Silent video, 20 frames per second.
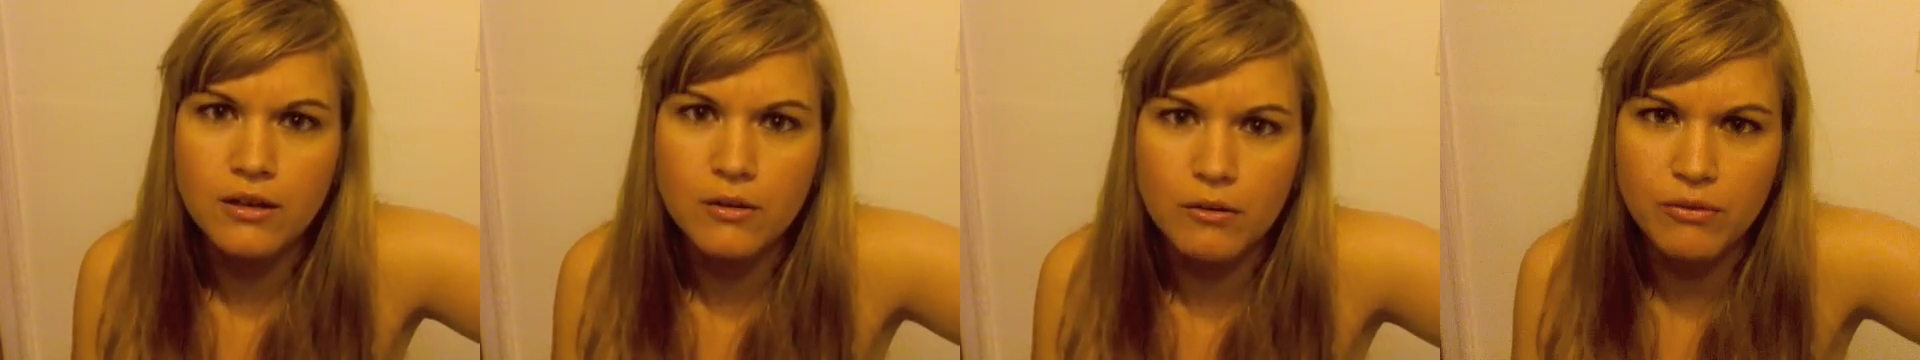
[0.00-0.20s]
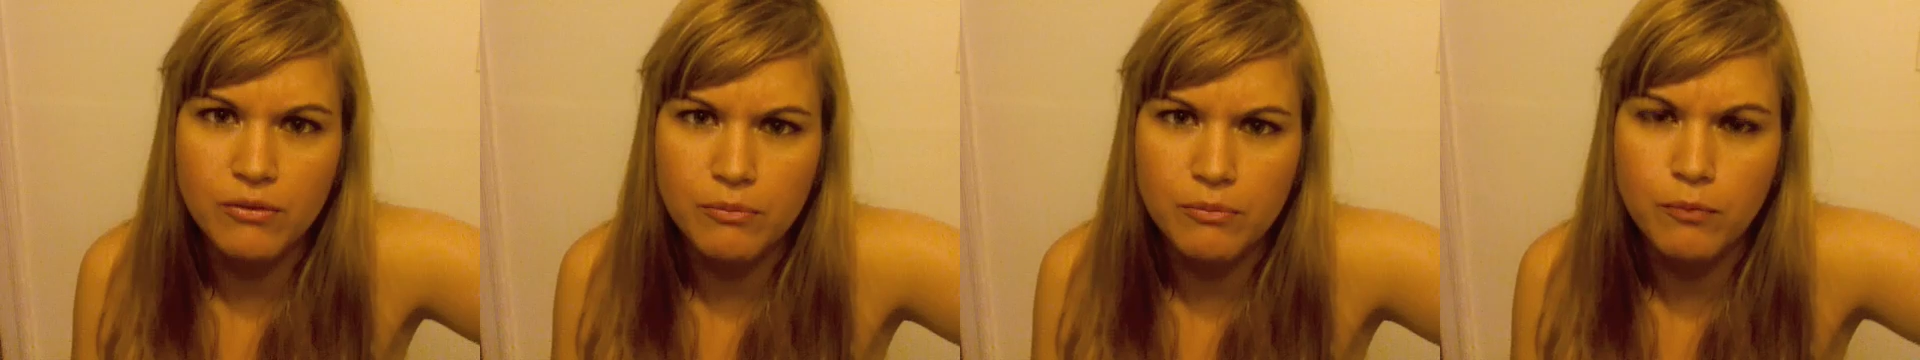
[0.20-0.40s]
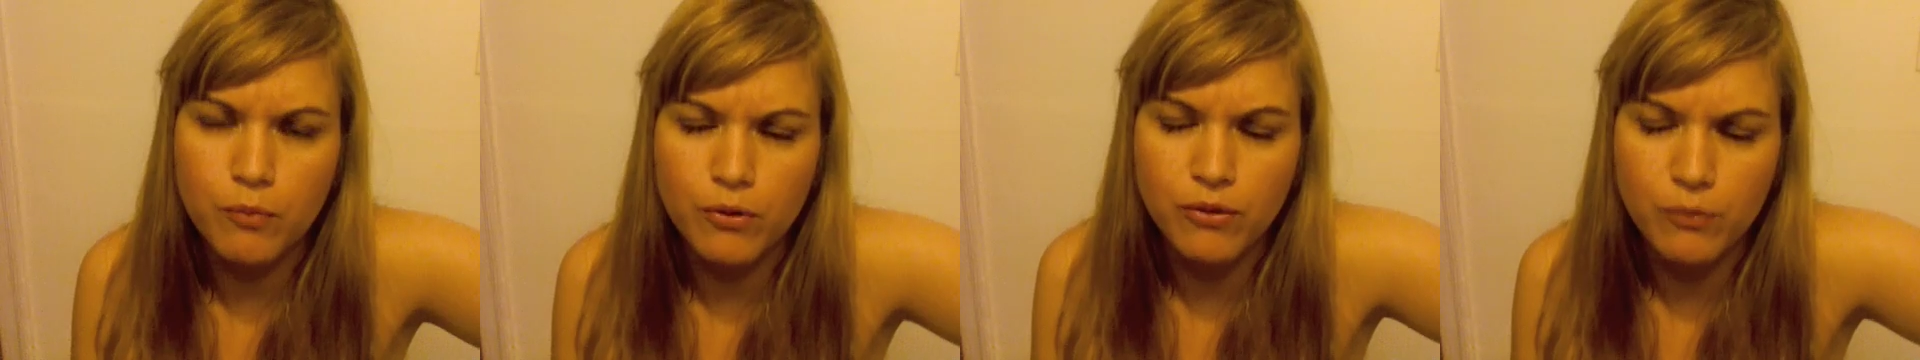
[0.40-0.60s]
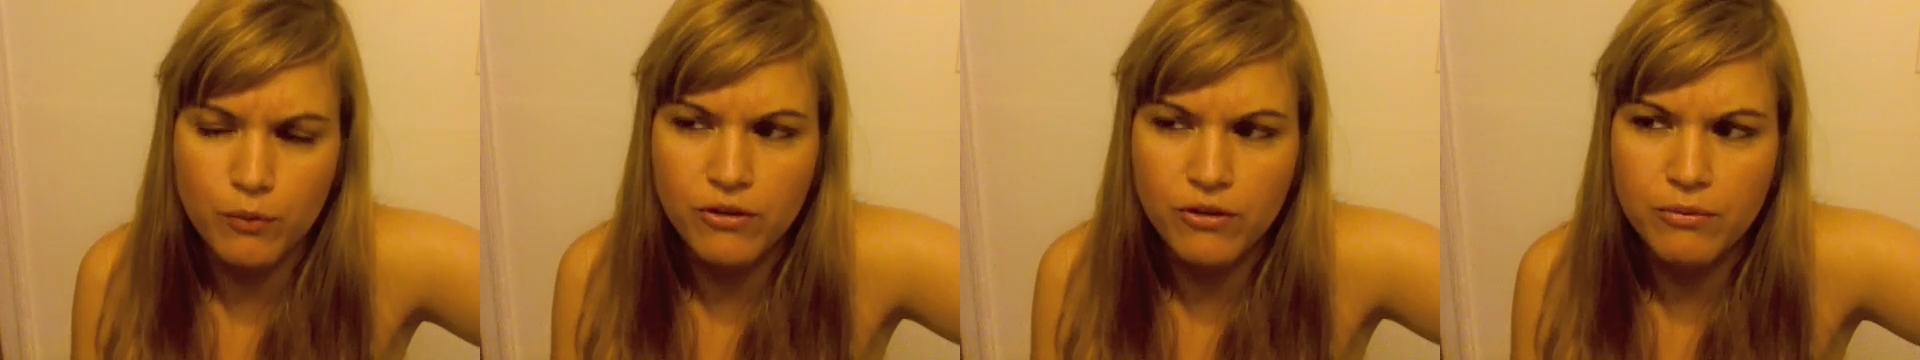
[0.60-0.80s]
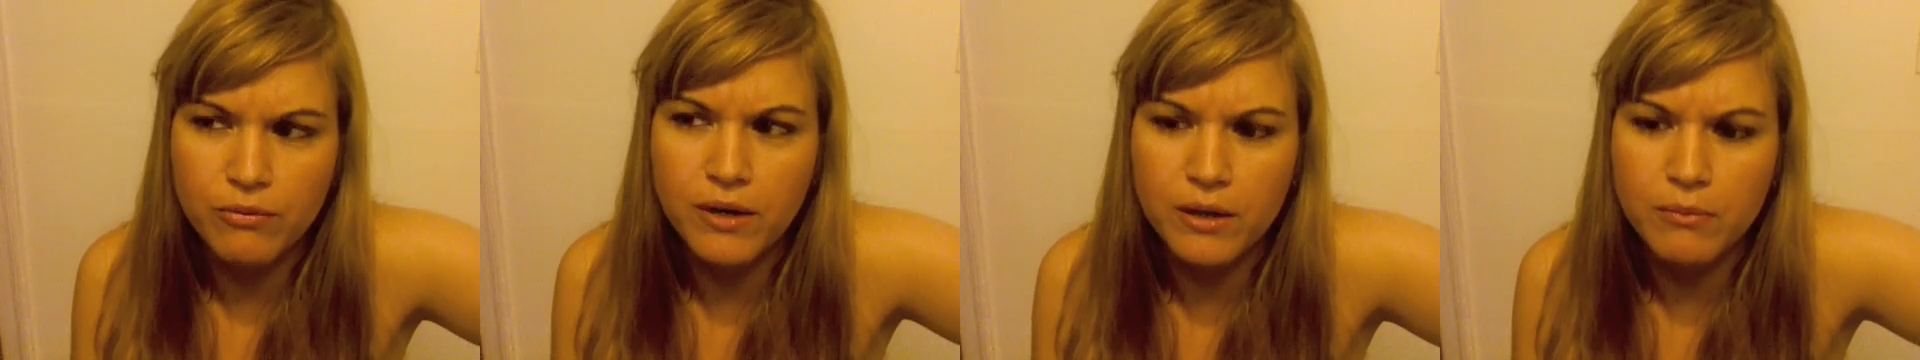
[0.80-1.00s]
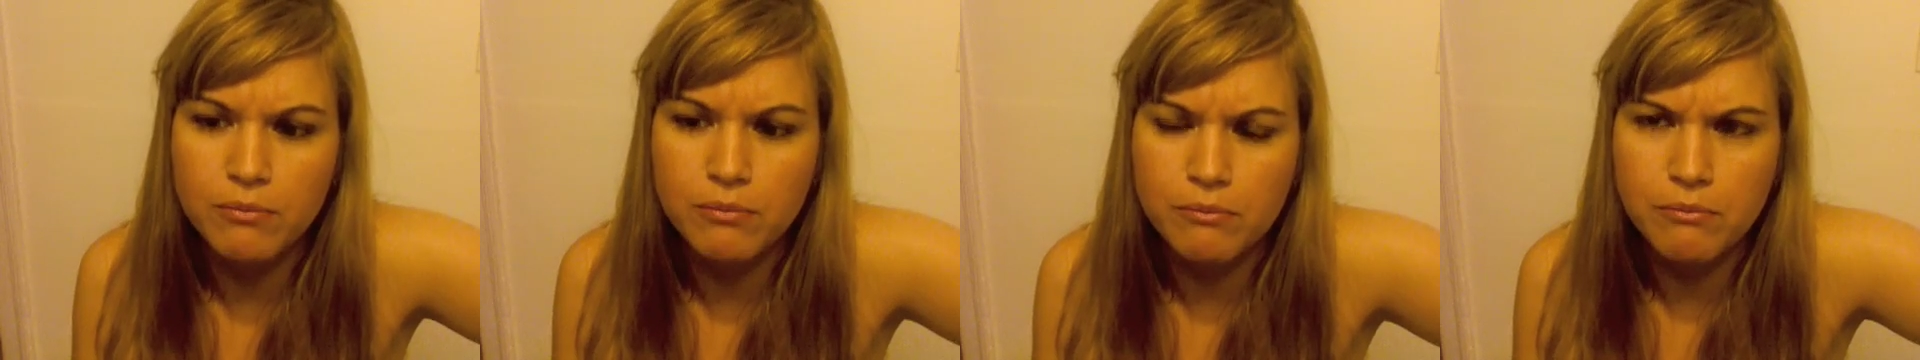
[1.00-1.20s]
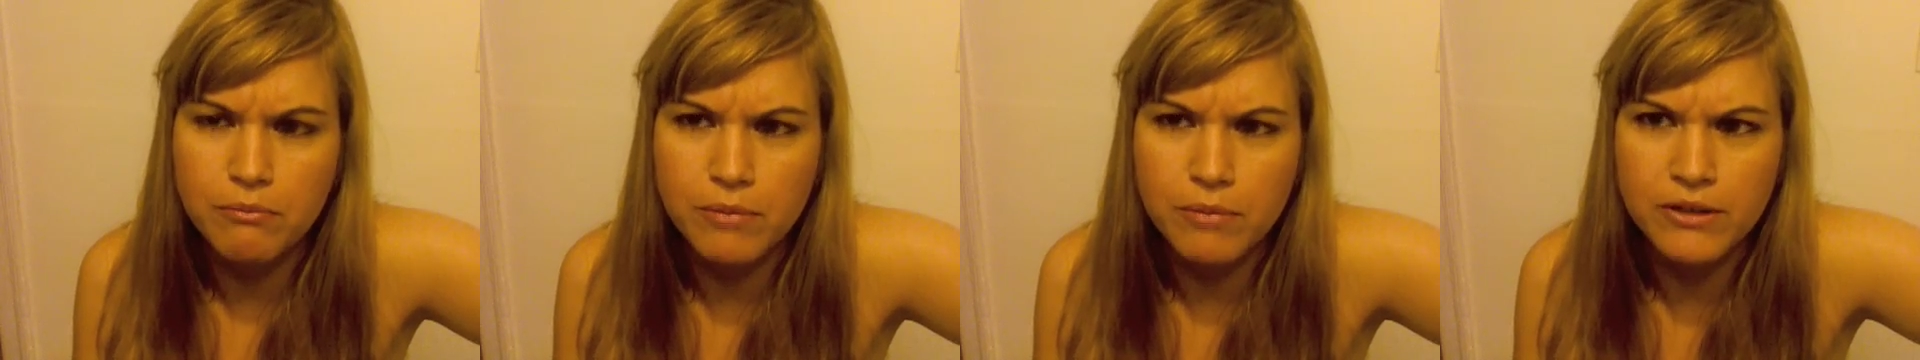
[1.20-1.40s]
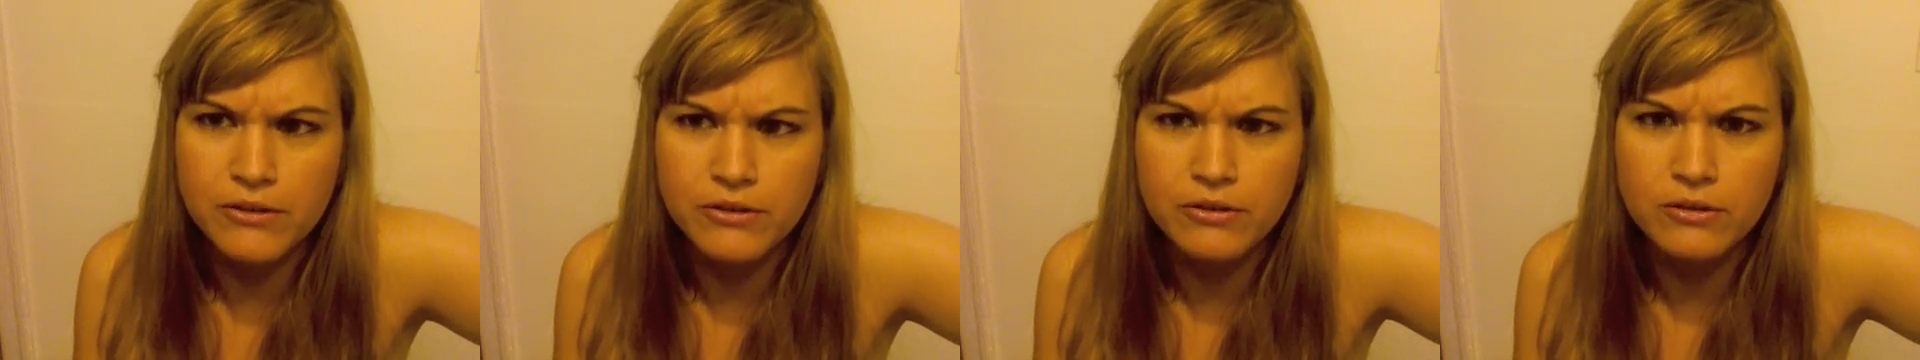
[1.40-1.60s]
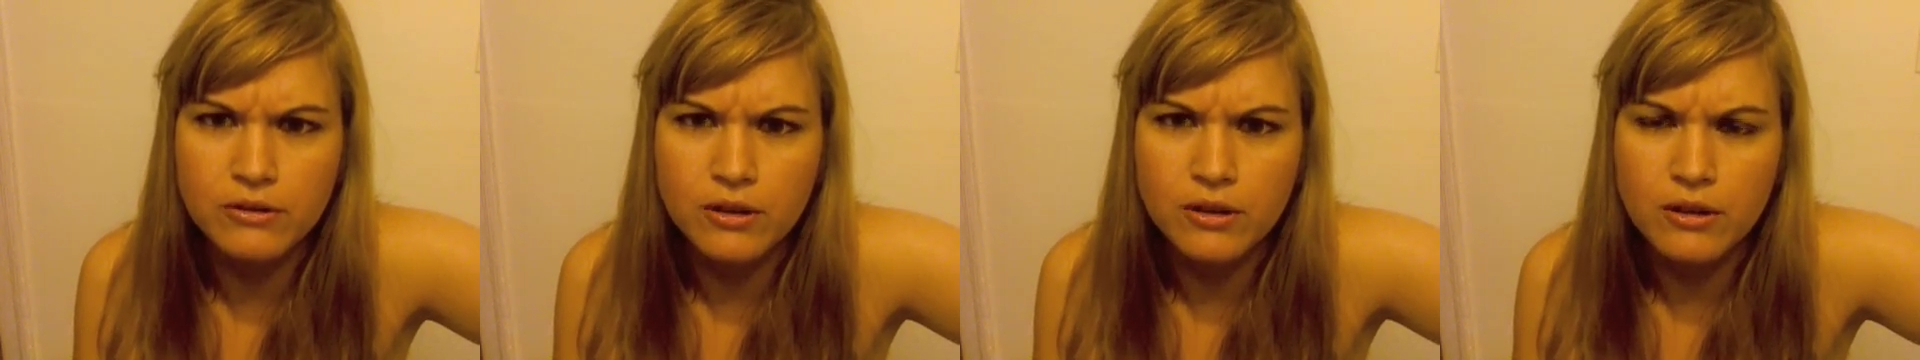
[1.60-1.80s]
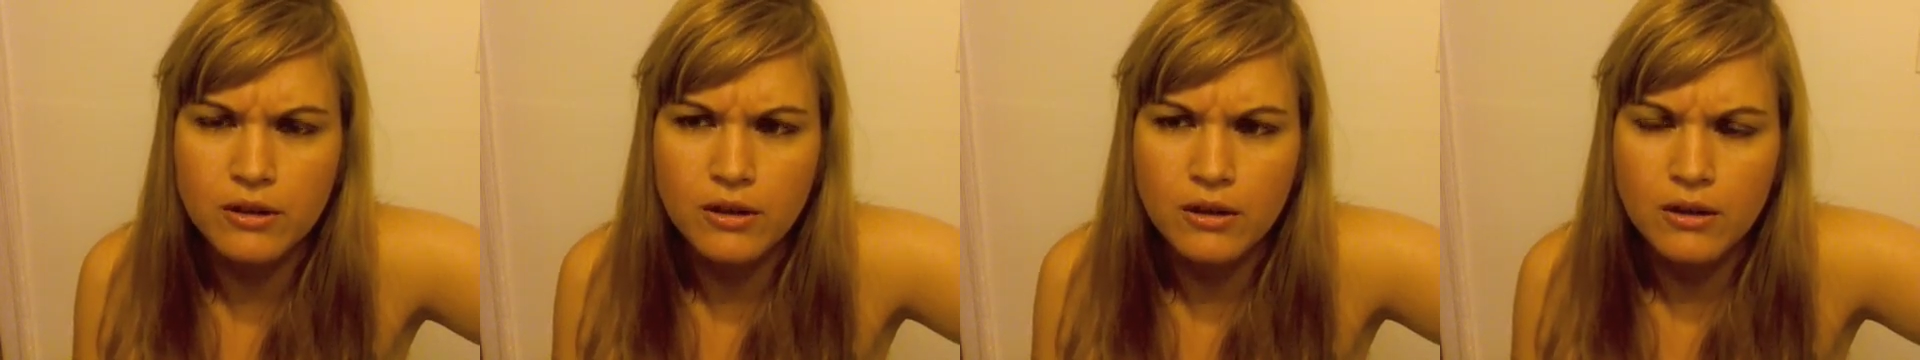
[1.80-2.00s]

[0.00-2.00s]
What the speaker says: with my bindle.